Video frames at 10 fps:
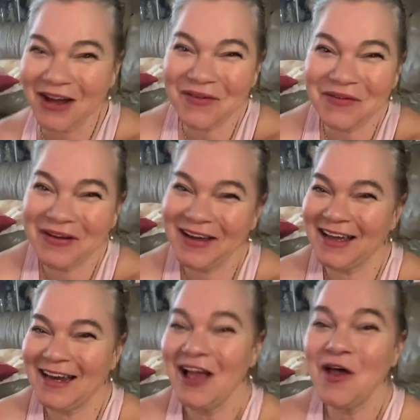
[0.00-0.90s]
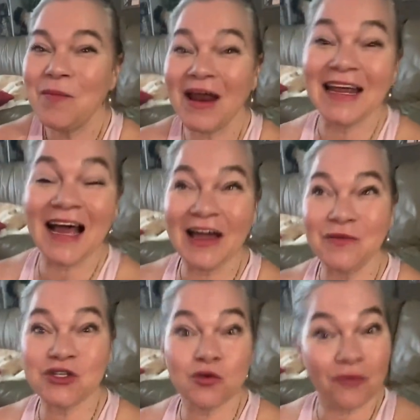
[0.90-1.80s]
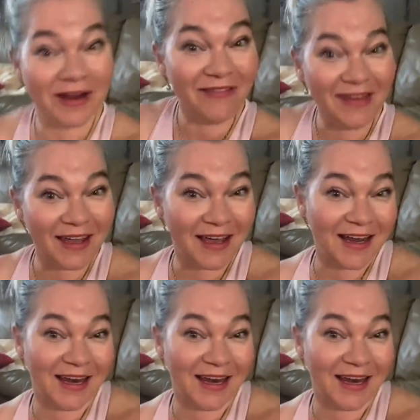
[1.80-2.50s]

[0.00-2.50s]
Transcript: so good, but I, I was craving it